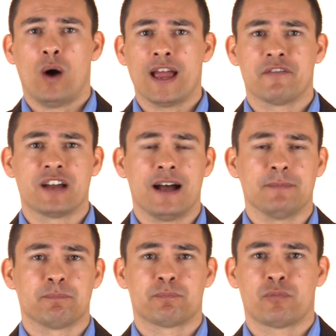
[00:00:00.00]
why I've
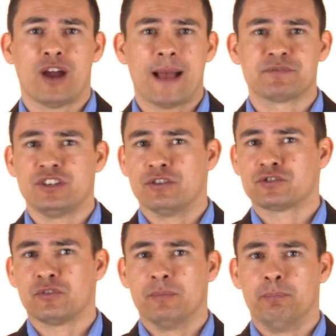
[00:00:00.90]
got perhaps, you know,
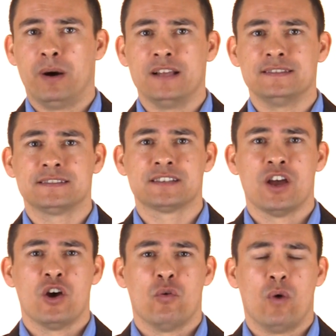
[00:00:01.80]
certain buttons,
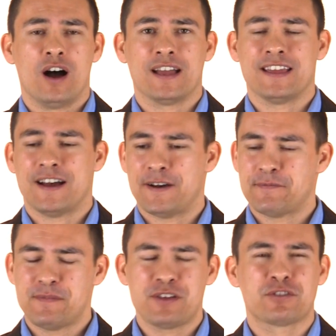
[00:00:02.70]
why,
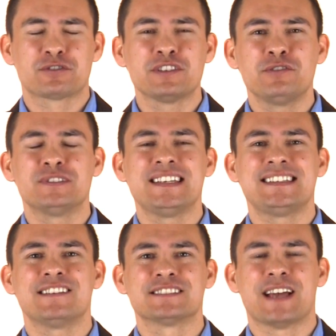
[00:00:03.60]
uh, you know, those little
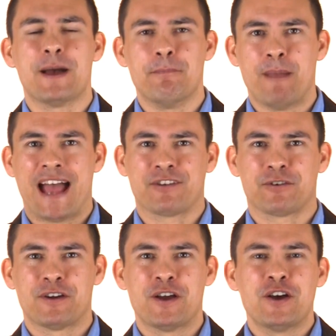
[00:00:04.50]
details
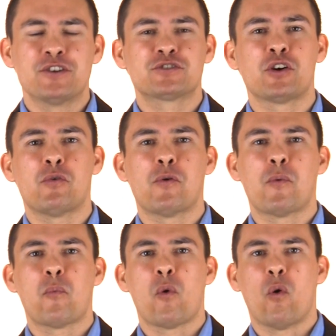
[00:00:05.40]
matter. So
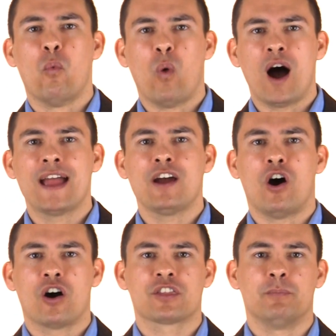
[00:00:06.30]
why
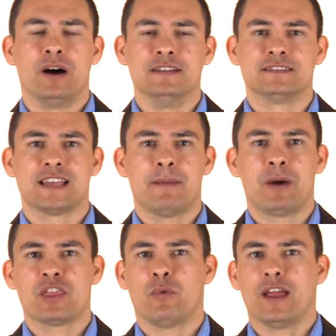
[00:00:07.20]
are the buttons,
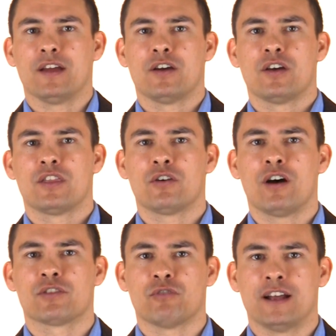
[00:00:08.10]
and by the way,
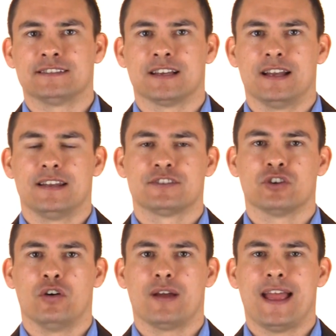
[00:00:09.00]
they're on the right side.
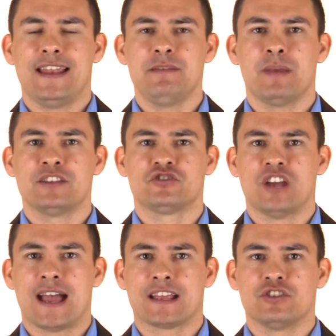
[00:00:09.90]
So any men's
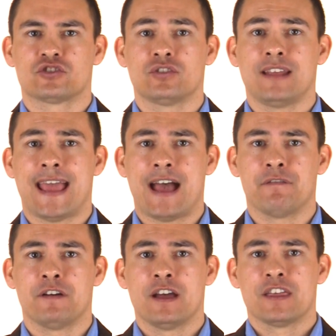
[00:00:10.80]
jacket should
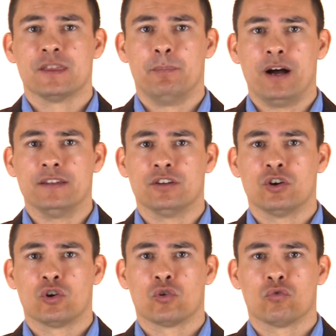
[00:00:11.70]
have the button
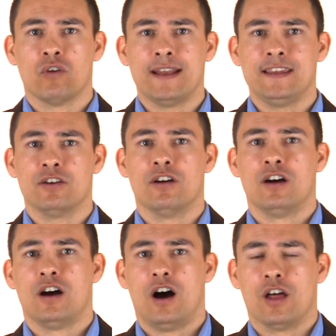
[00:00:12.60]
right here
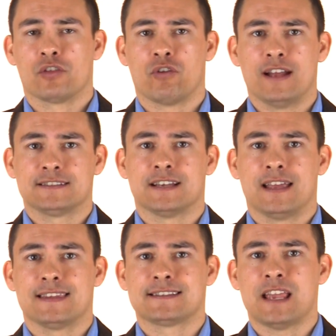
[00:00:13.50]
on the right
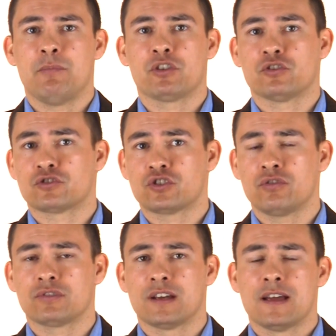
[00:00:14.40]
side. The same with your
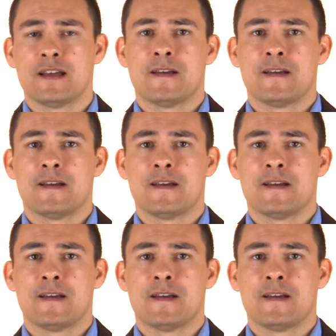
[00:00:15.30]
shirt